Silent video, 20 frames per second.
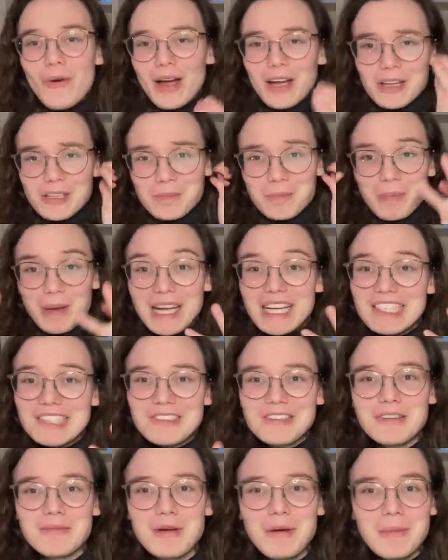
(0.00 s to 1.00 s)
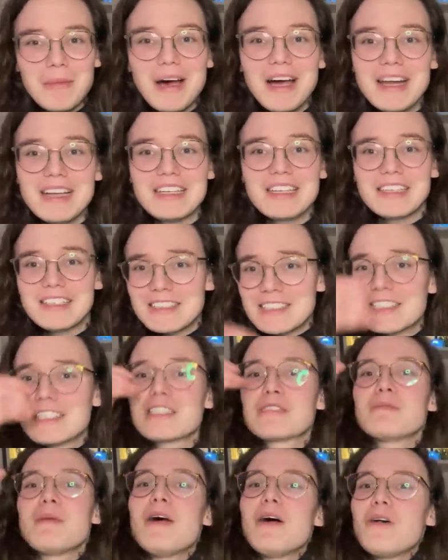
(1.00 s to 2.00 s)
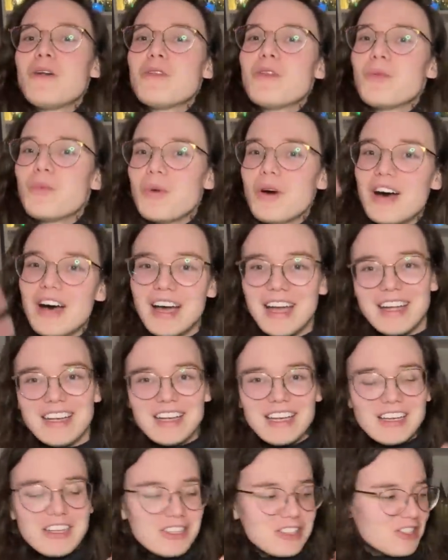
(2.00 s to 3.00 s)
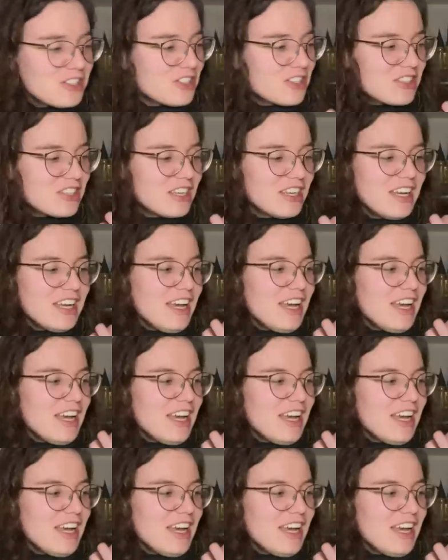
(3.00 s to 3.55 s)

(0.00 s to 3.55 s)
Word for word: I could picture in my mind, I could smell the wine, I could just,